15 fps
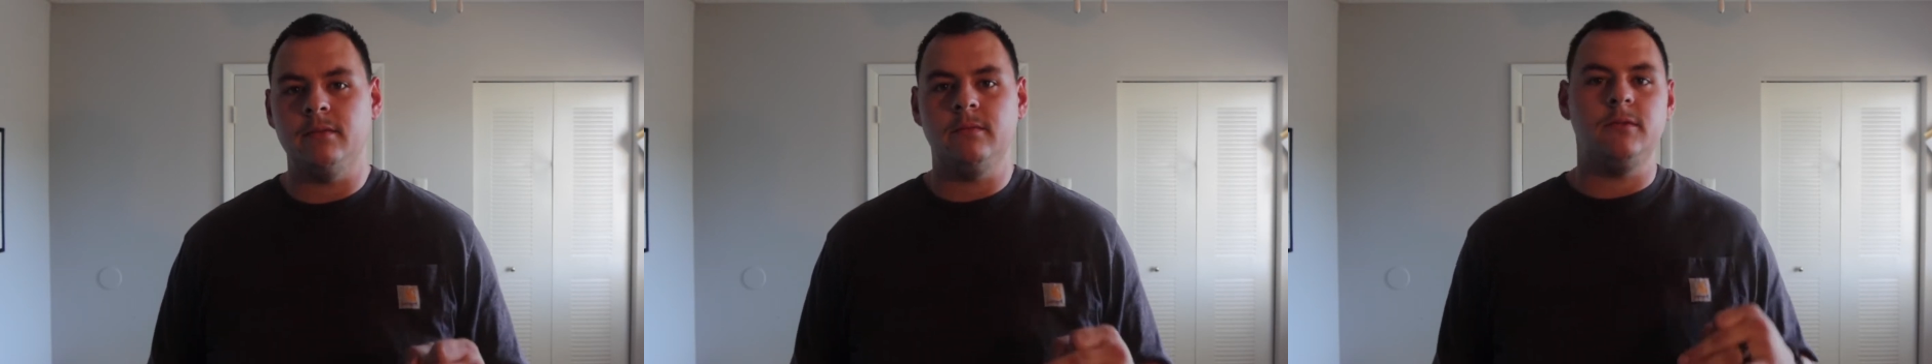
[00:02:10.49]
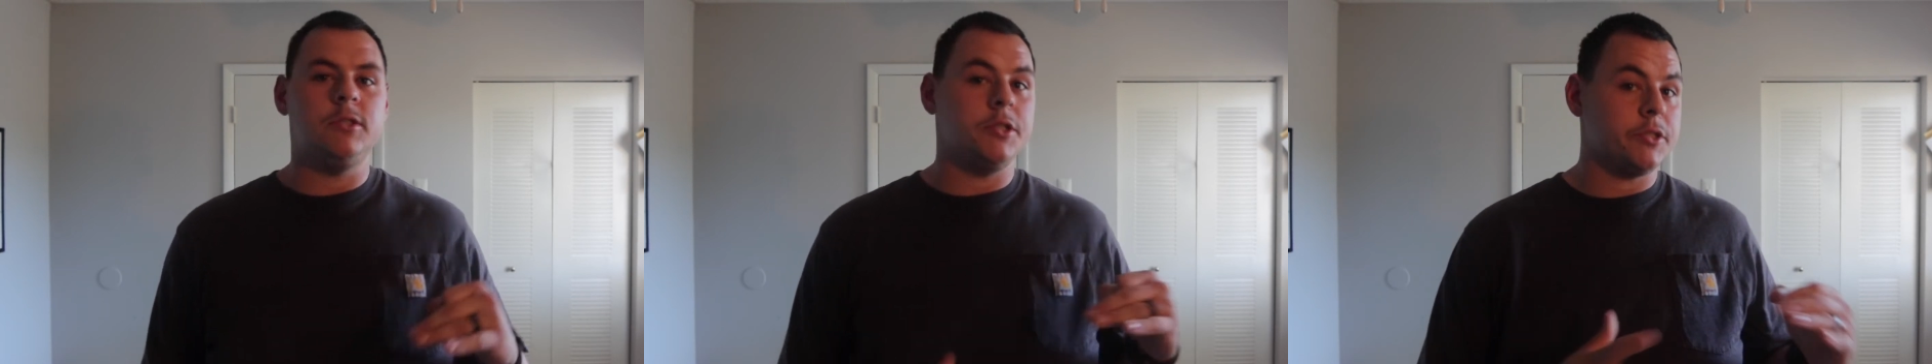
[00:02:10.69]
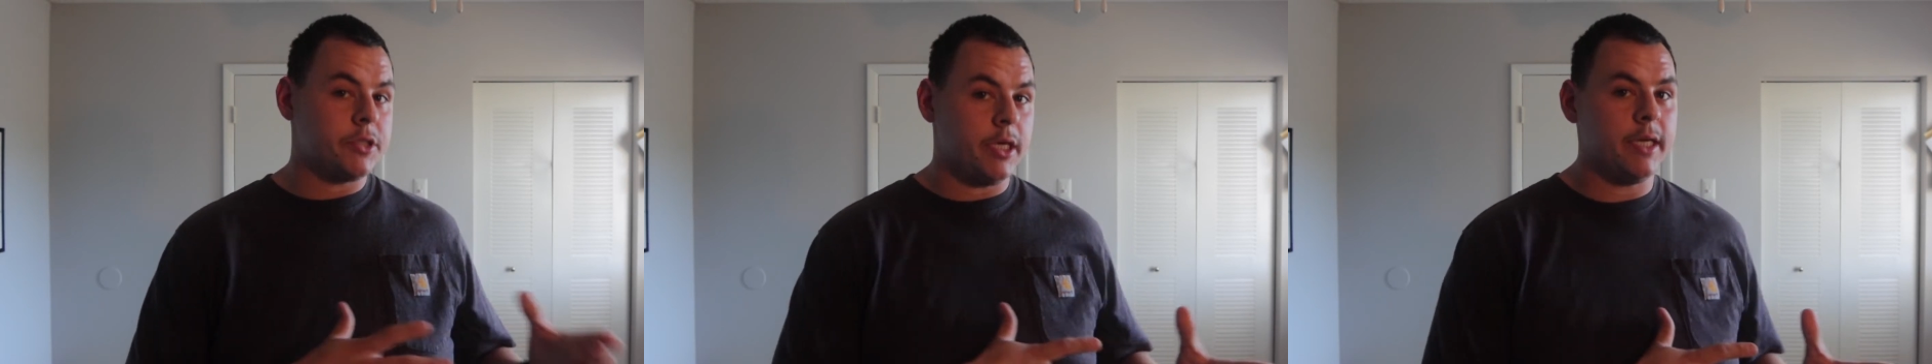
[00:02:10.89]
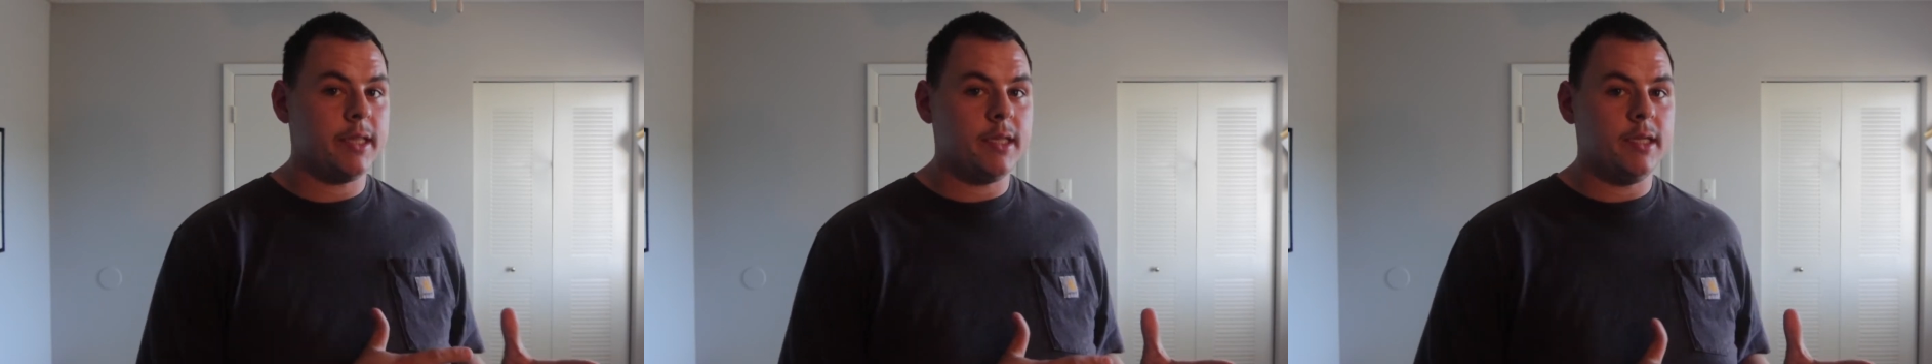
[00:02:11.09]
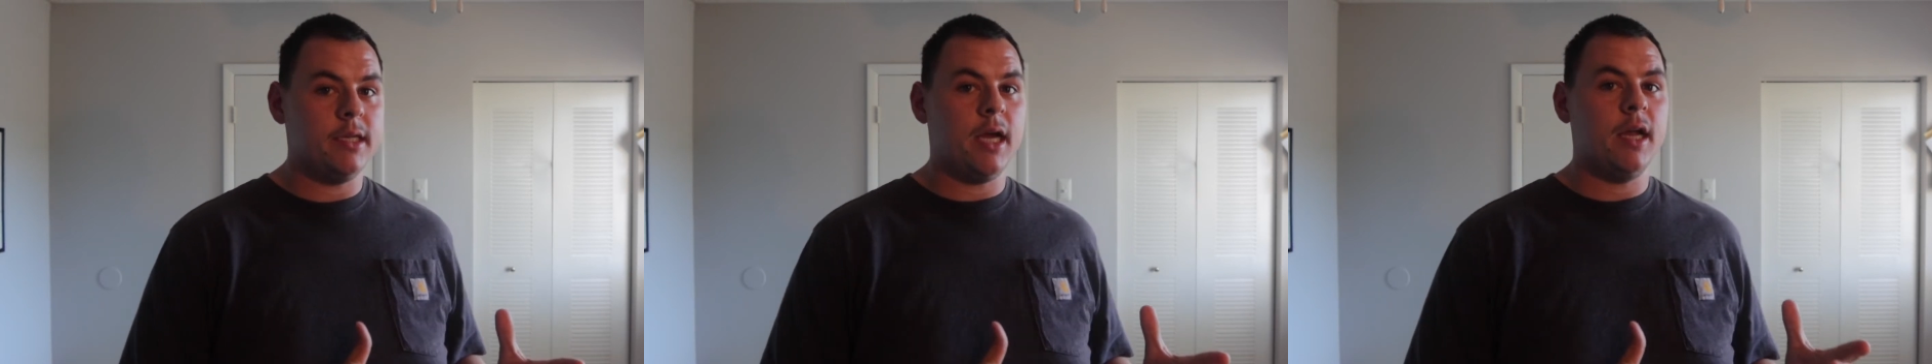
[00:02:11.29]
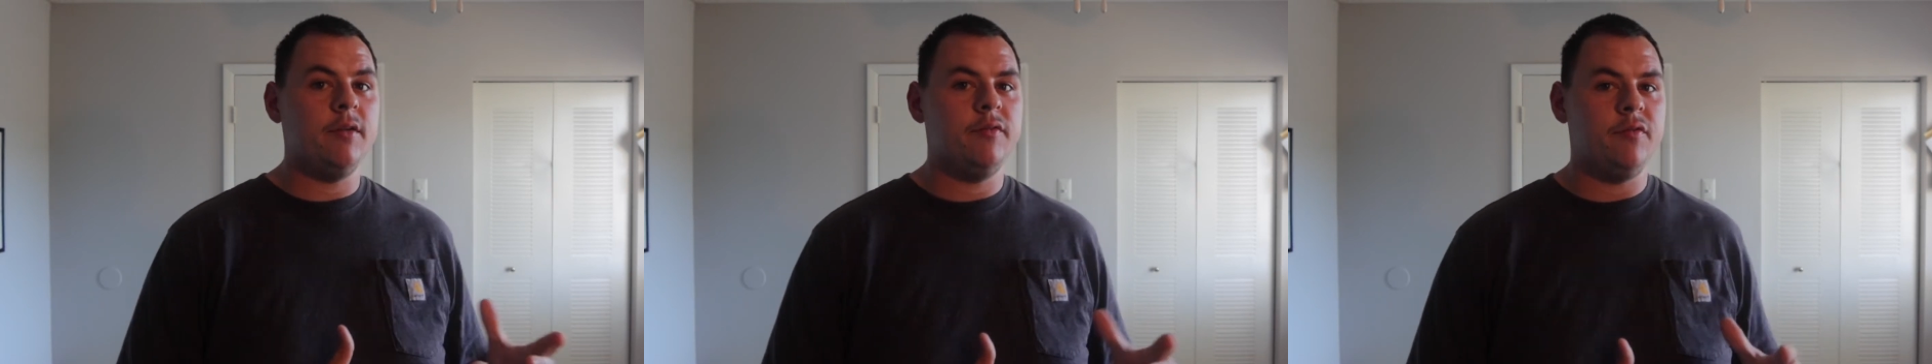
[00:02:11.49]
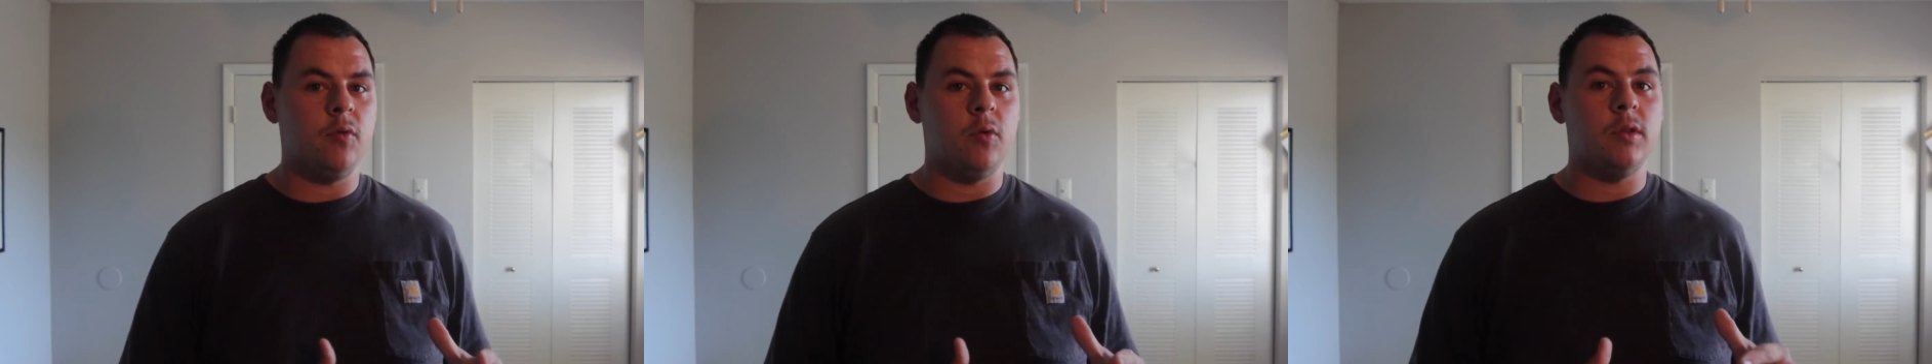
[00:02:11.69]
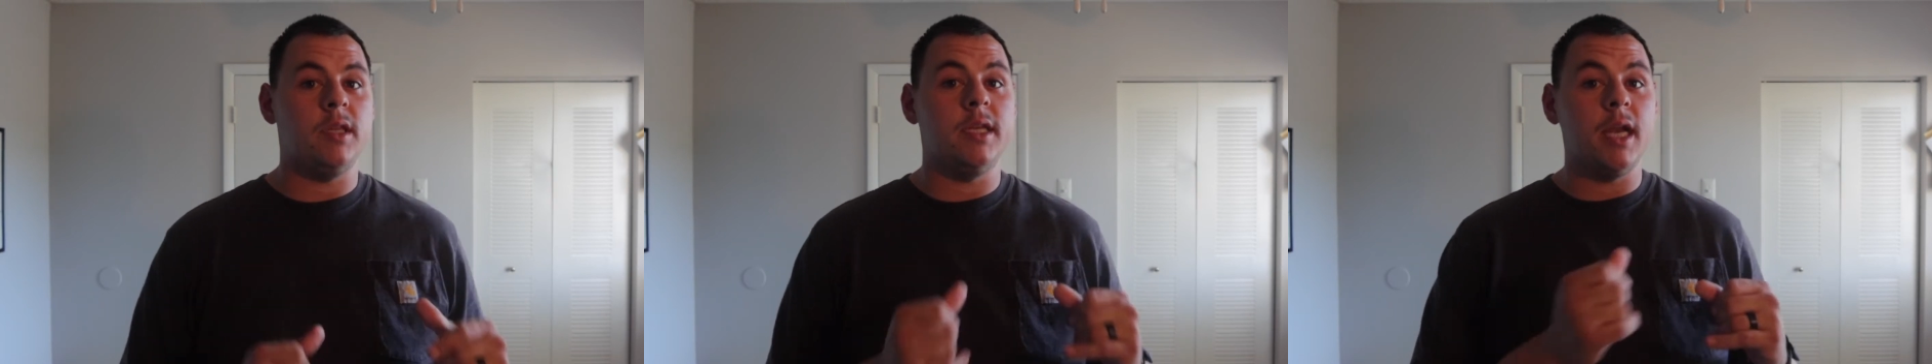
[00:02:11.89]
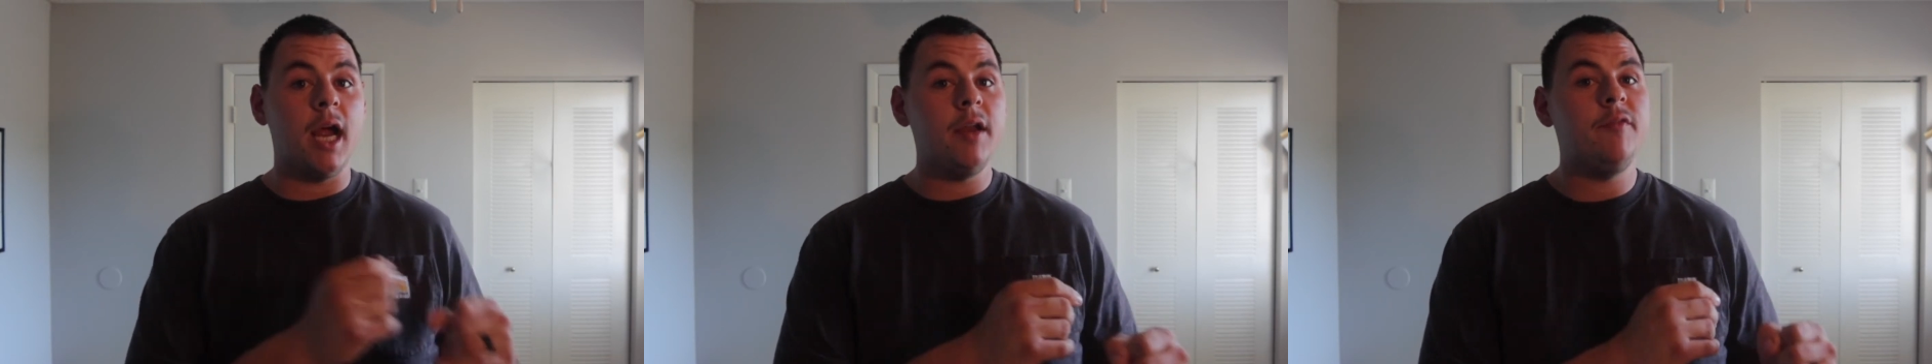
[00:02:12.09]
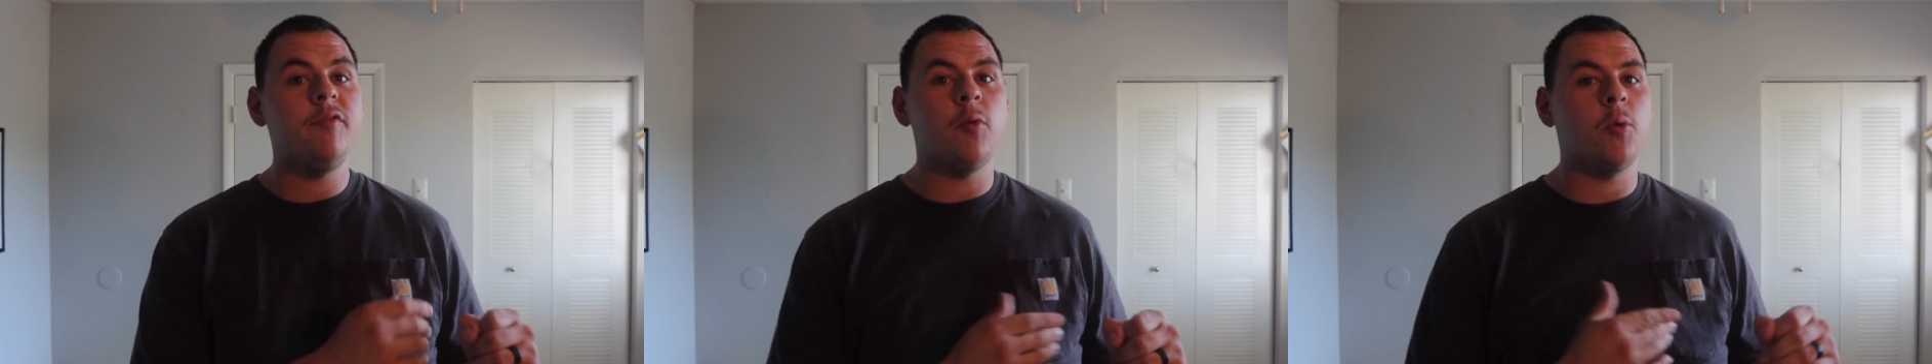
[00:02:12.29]
Just like the
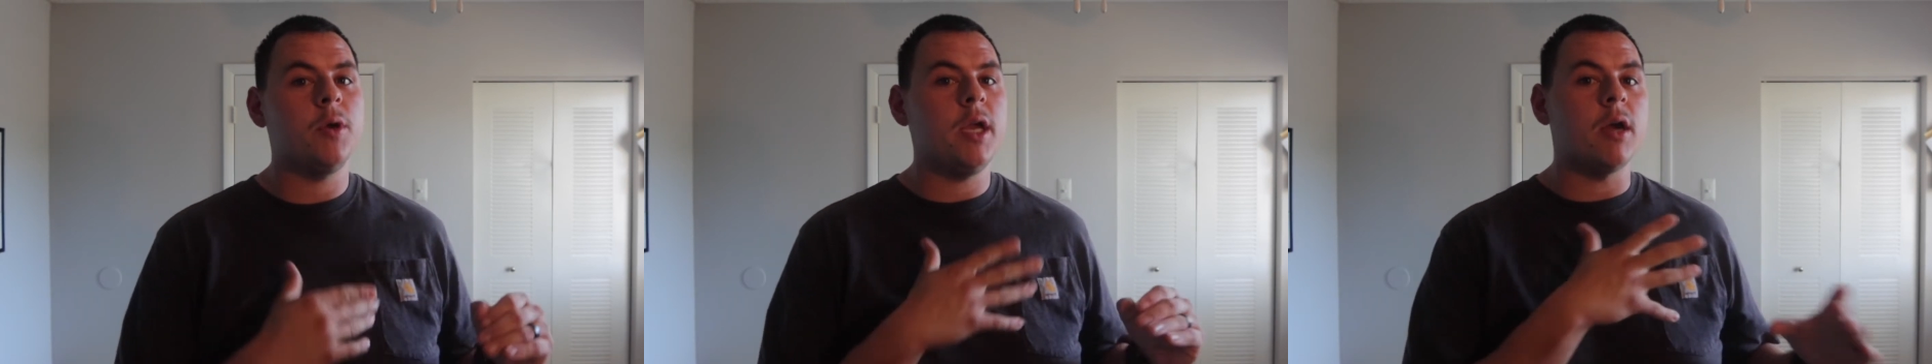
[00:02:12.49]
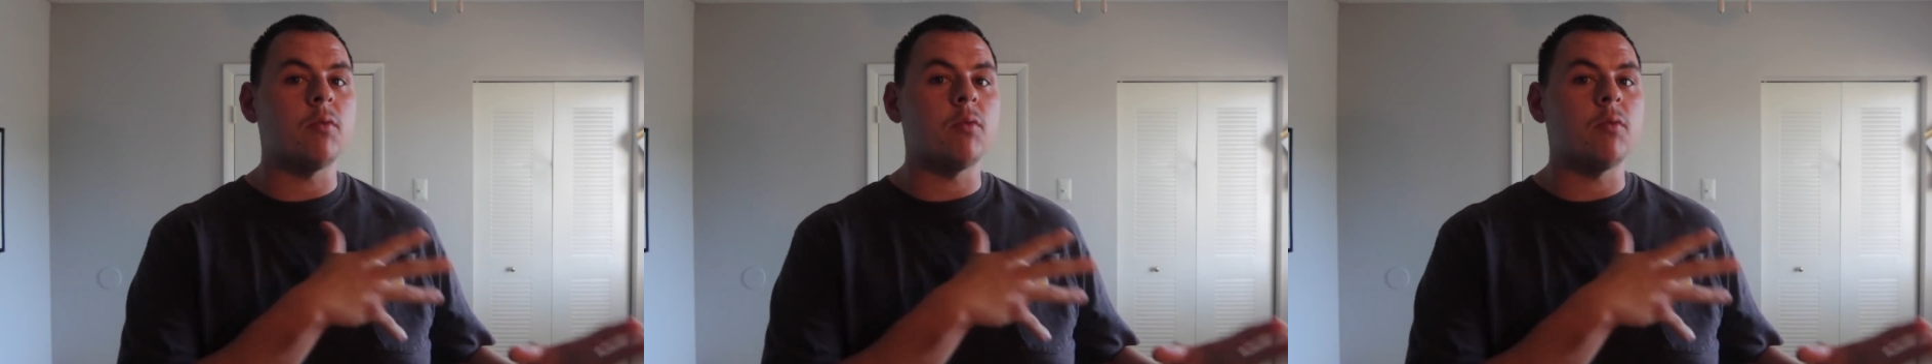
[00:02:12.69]
940